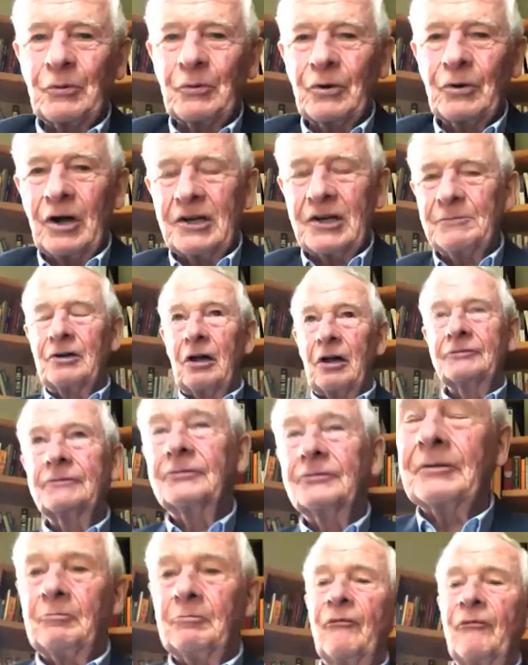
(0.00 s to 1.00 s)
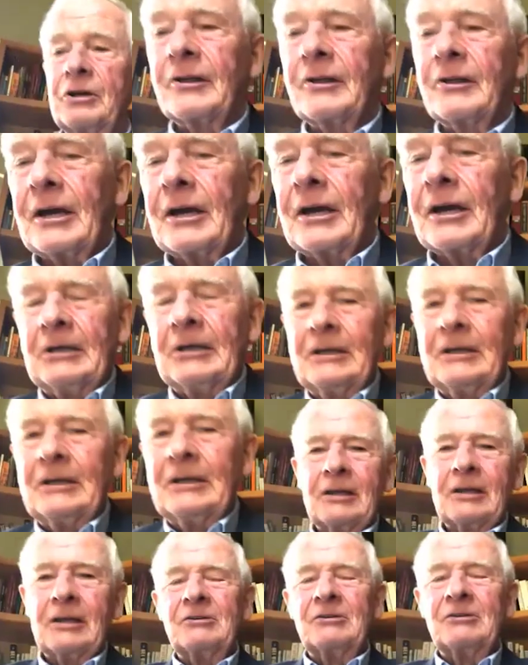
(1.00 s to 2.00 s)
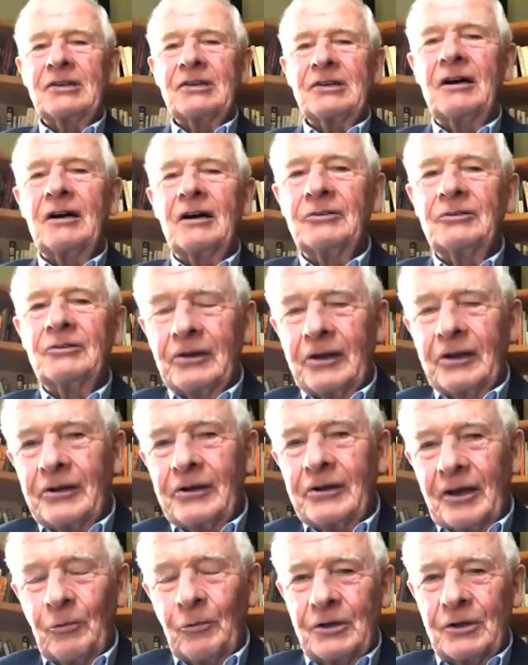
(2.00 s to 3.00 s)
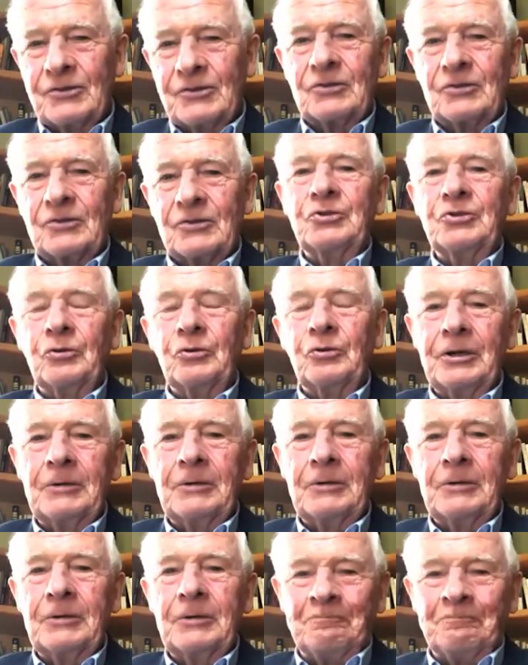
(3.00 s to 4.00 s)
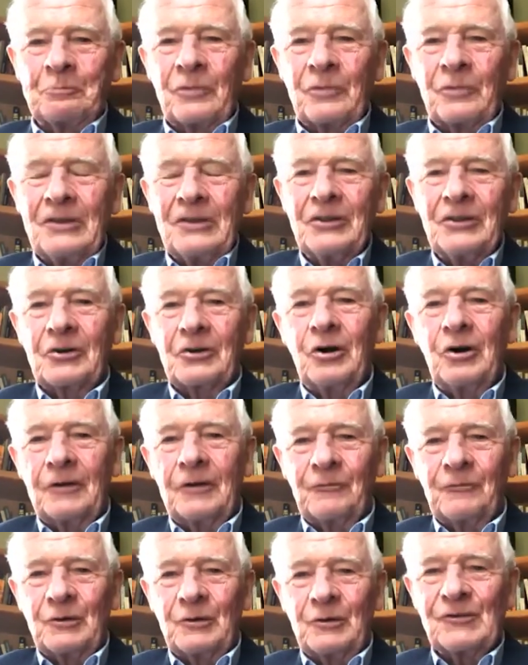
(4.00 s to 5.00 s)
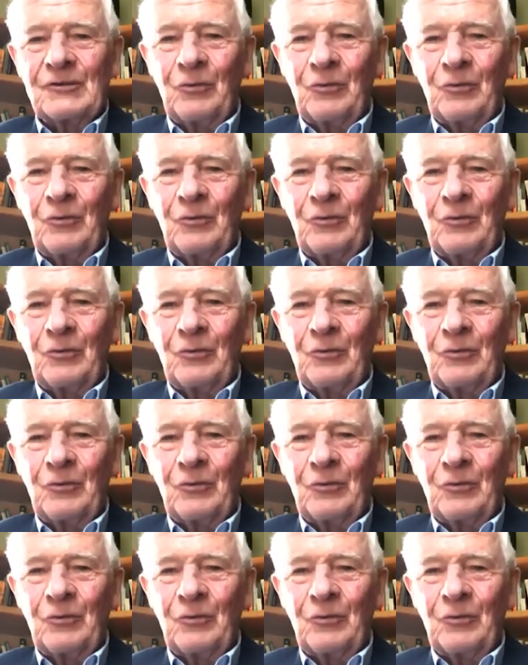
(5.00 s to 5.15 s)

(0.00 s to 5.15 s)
But before we get into that, let me say how delighted I was to join the conference for